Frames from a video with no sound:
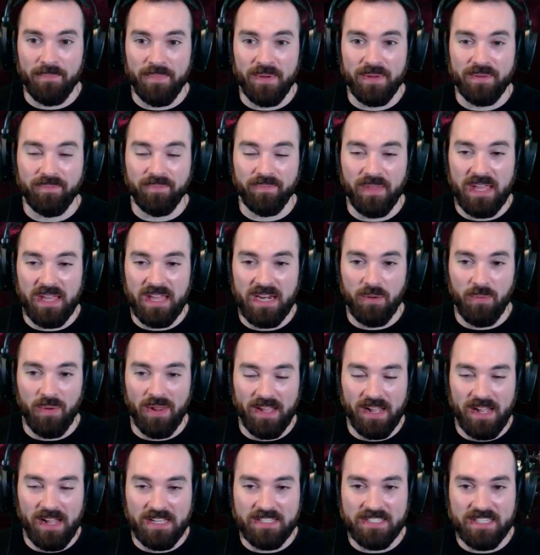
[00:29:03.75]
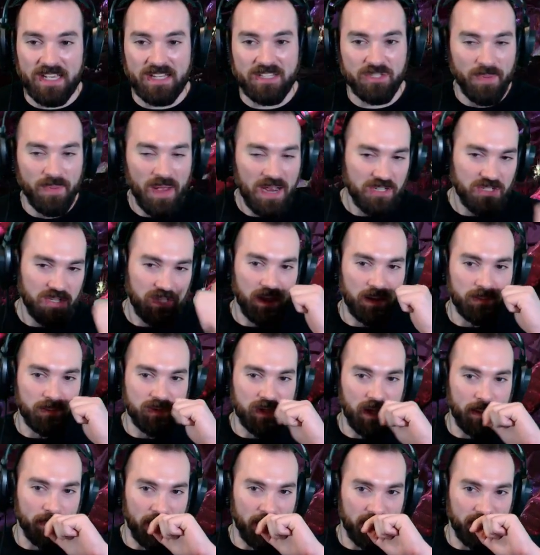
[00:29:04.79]
But anyway, like I said, smash the thumbs
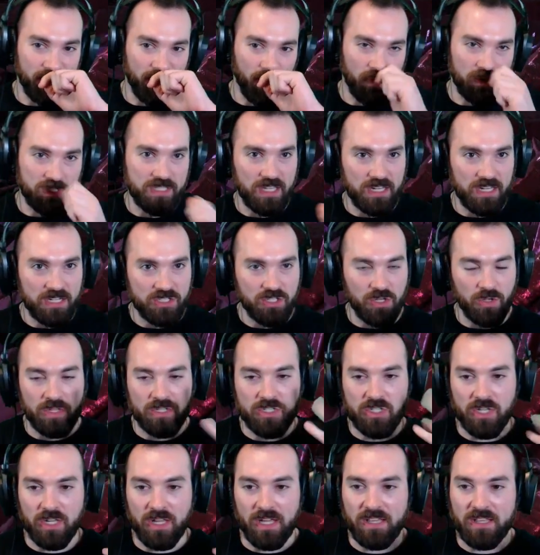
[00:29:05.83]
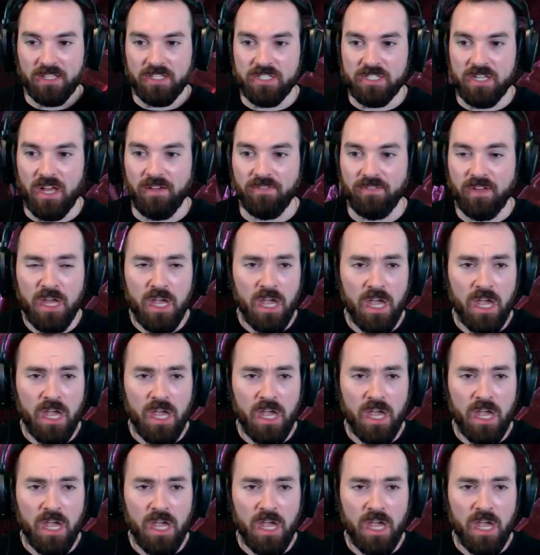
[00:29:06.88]
up button for us. Let us know that you like the stuff.